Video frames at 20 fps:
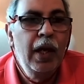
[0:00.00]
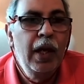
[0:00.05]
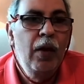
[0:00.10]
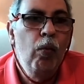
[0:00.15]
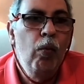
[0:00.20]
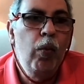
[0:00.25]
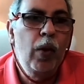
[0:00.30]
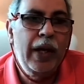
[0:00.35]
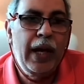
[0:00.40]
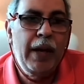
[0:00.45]

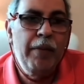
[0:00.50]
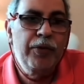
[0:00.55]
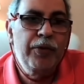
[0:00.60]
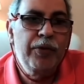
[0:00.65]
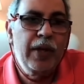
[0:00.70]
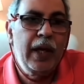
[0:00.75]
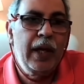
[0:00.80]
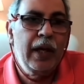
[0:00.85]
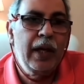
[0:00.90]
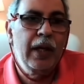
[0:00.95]
What I'm
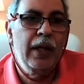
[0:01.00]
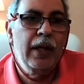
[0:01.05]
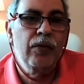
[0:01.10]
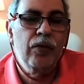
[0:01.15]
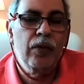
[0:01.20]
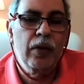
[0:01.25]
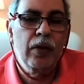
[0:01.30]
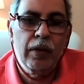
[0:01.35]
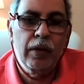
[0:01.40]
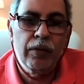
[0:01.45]
saying
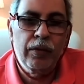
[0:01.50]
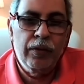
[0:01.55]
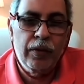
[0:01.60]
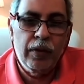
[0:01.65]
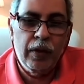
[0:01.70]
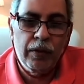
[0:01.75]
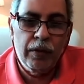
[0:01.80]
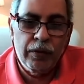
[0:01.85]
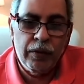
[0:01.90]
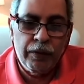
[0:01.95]
is,
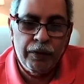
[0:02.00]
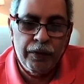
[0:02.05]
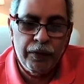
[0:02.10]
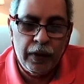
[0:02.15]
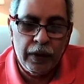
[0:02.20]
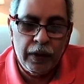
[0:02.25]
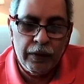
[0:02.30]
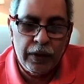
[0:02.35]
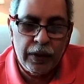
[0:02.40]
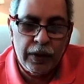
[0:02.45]

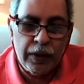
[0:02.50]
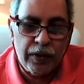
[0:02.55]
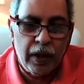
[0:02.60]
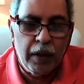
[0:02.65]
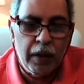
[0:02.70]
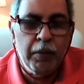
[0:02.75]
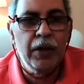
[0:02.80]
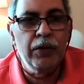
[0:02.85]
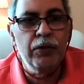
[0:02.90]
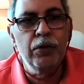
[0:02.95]
the cinemas